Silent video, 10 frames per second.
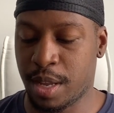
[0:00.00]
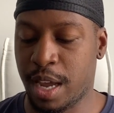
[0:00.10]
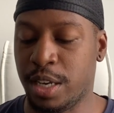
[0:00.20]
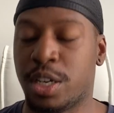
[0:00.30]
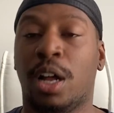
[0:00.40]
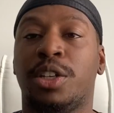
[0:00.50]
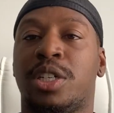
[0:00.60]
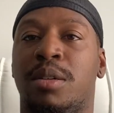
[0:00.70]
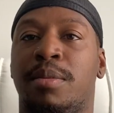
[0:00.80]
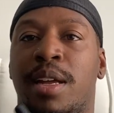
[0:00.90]
indulge
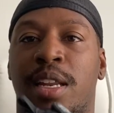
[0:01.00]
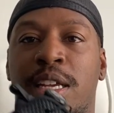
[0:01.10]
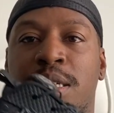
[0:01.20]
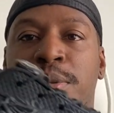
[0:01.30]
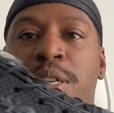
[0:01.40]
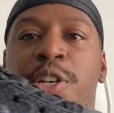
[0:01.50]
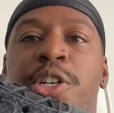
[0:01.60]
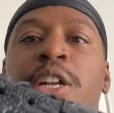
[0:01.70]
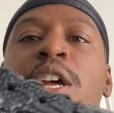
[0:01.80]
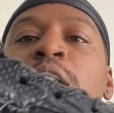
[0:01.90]
him and his obsession.